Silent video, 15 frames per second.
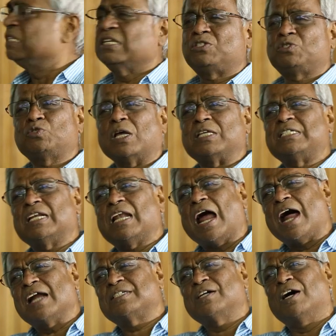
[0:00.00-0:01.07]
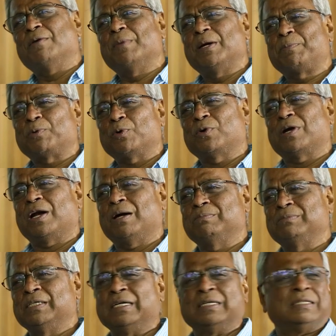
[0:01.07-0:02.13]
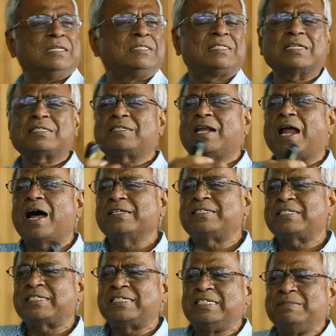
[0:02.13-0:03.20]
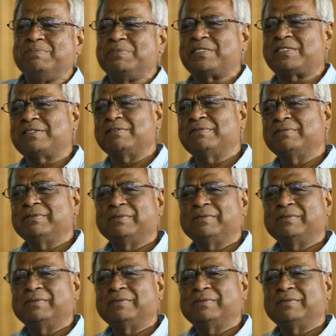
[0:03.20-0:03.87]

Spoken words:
There is such a large government program, there is such large schemes,